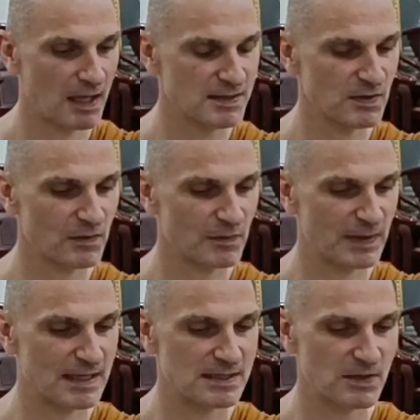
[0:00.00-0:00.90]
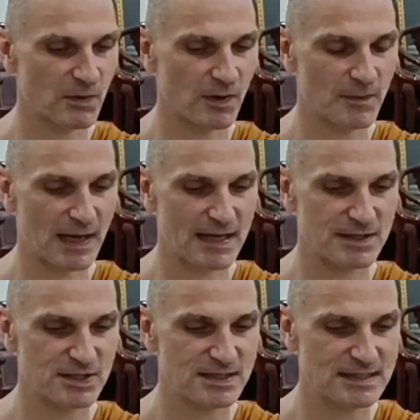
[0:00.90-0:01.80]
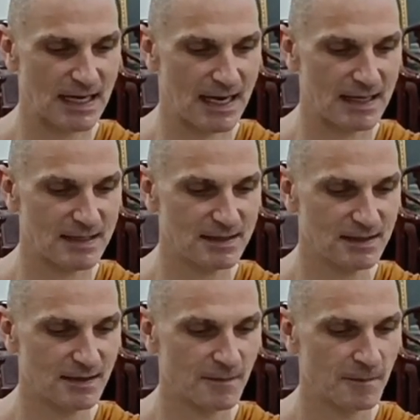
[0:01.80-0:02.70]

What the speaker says: And so it begins. So we're on page 10.